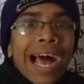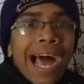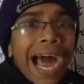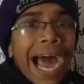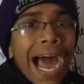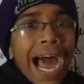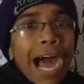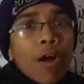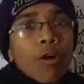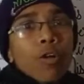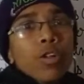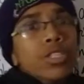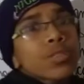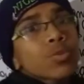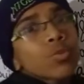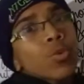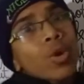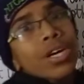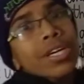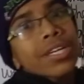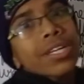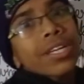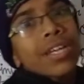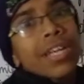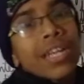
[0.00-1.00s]
Owls,
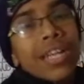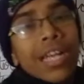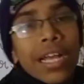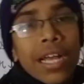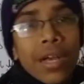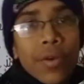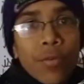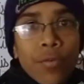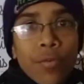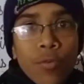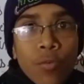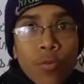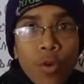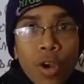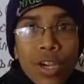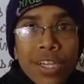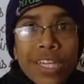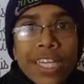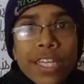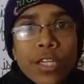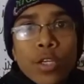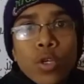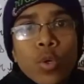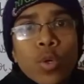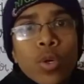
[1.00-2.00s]
what
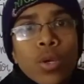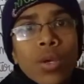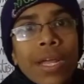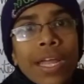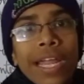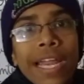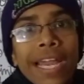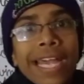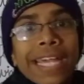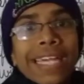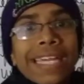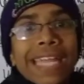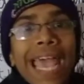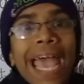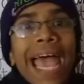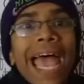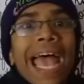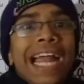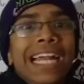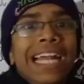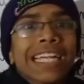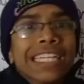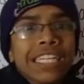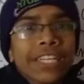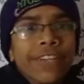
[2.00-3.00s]
it do? It
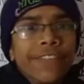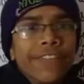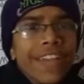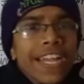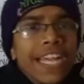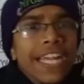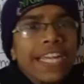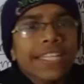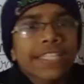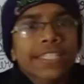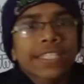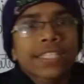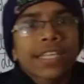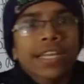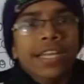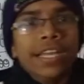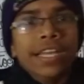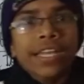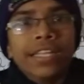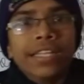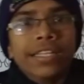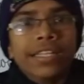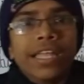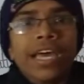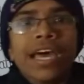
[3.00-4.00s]
activates
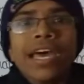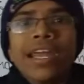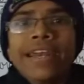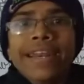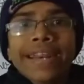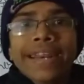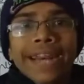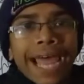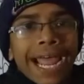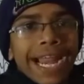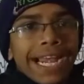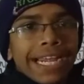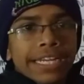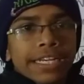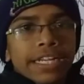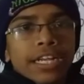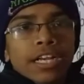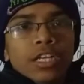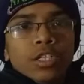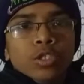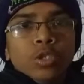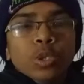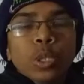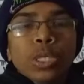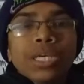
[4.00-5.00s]
in the night.
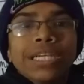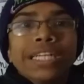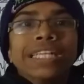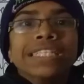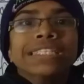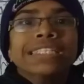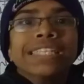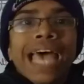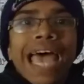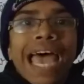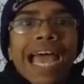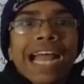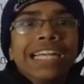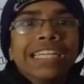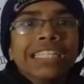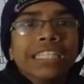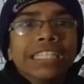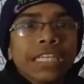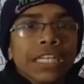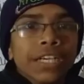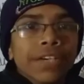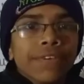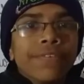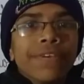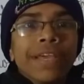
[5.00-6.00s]
So it is
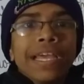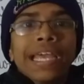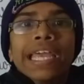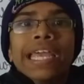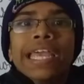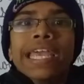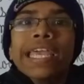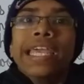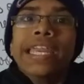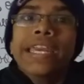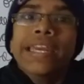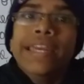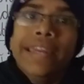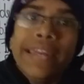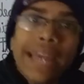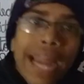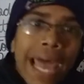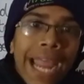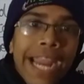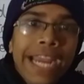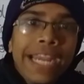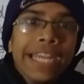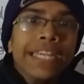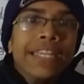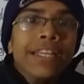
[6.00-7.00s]
active in
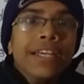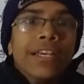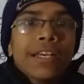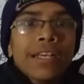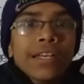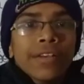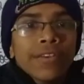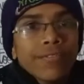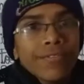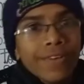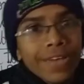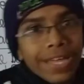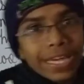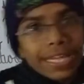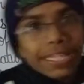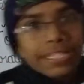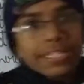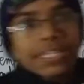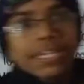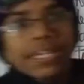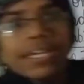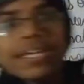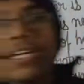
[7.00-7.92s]
night, whereas